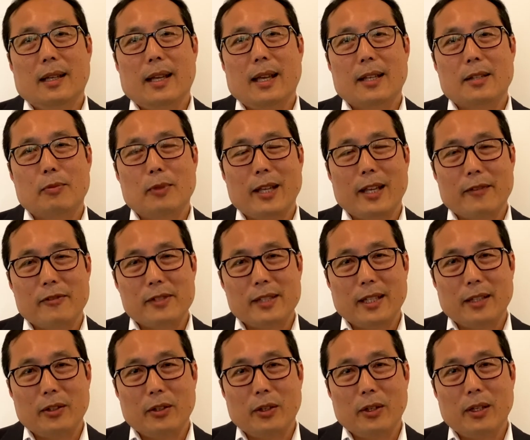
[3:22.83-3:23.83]
as we have
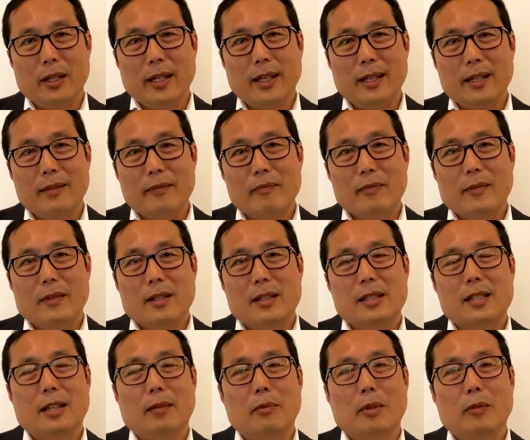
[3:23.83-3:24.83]
said earlier,
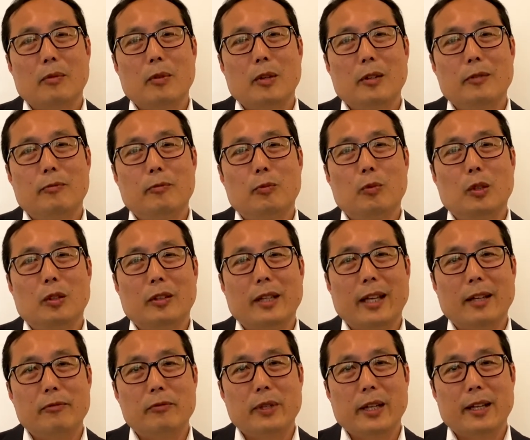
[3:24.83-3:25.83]
some will
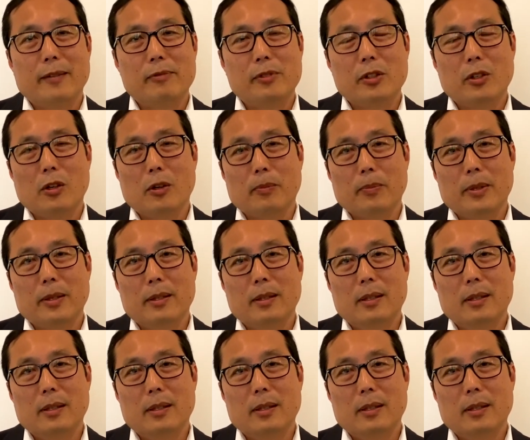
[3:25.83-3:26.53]
get reabsorbed.